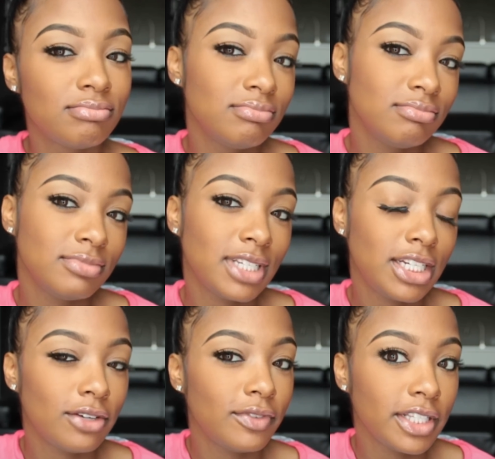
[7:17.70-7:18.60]
they
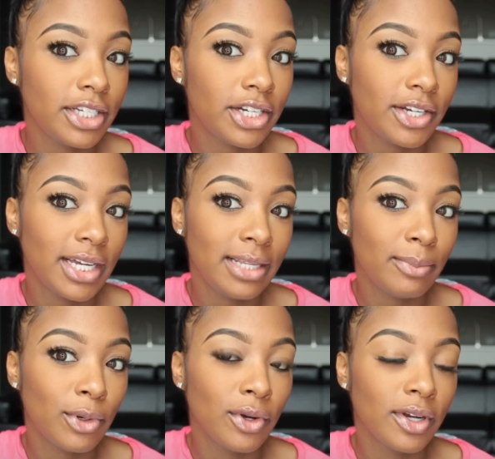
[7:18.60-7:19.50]
don't really hurt
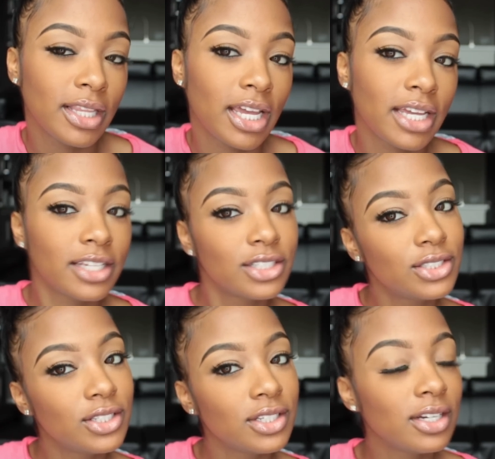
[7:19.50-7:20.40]
anymore. Like
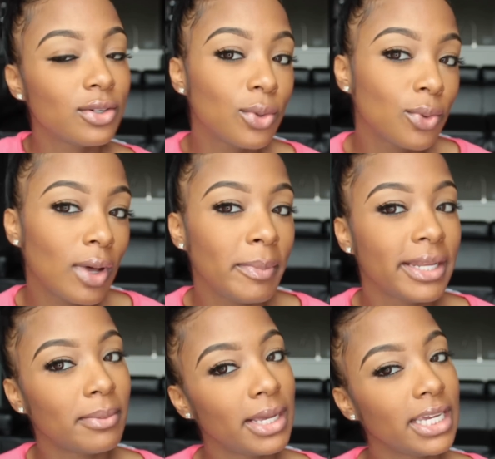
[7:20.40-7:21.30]
they're cool. I
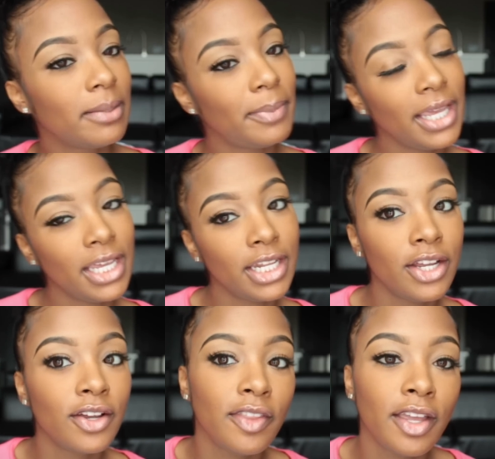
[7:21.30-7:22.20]
mean, I might get a pain
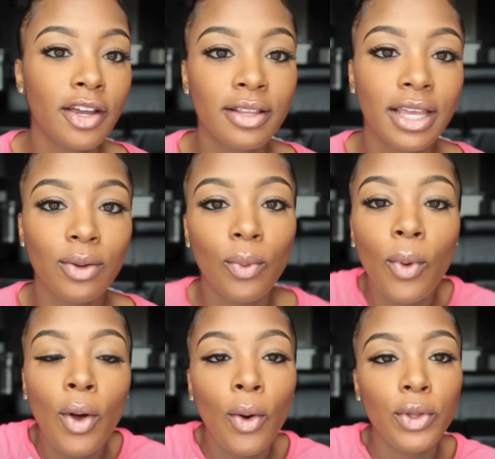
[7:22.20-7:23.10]
here and there. Like,
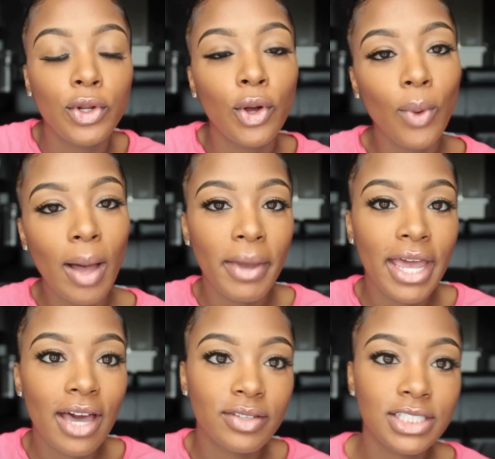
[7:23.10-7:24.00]
you know, I might
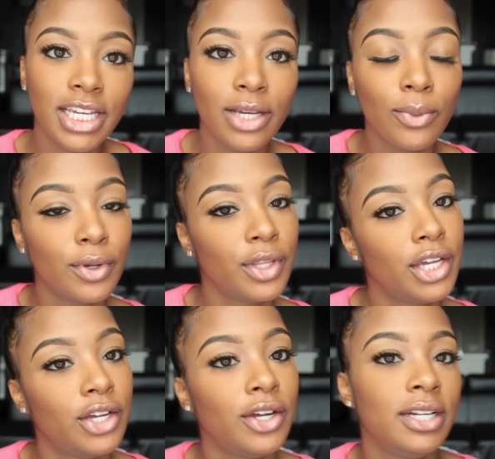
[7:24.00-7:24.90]
have a day where they
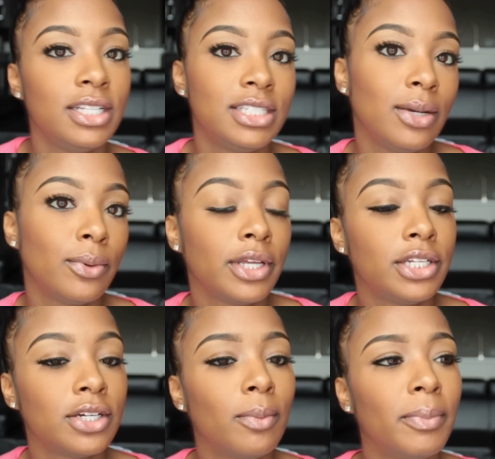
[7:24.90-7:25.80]
hurt and a day where they
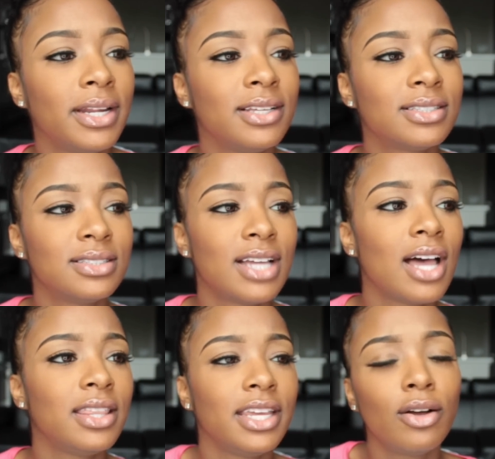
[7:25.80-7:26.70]
don't, but
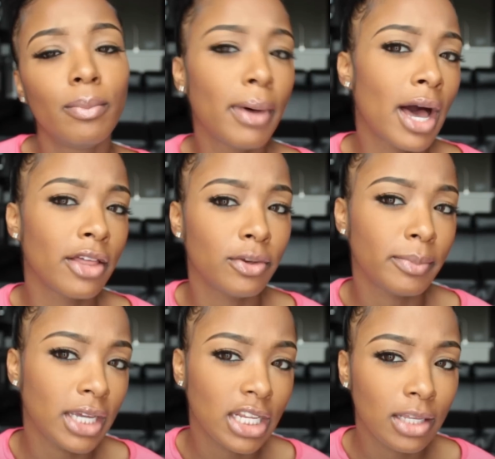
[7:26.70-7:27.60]
they don't bother
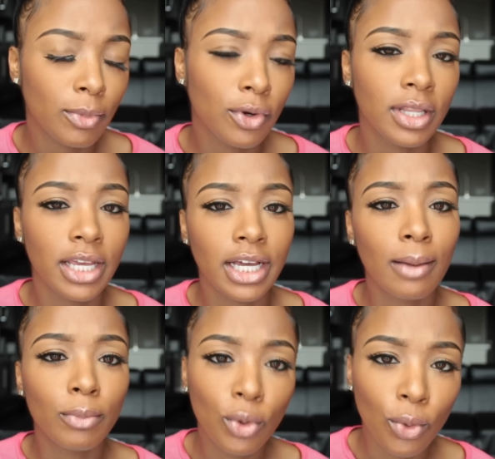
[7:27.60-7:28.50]
me anymore. Like
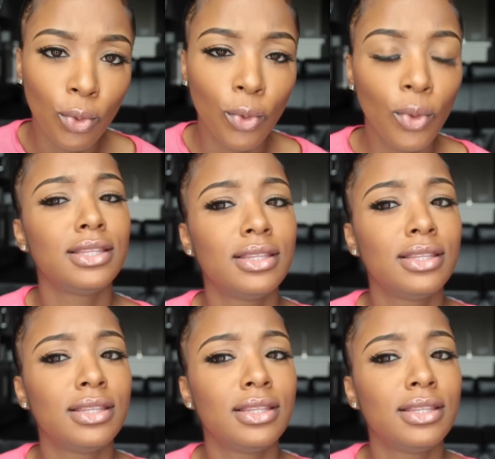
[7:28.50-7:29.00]
I'm cool.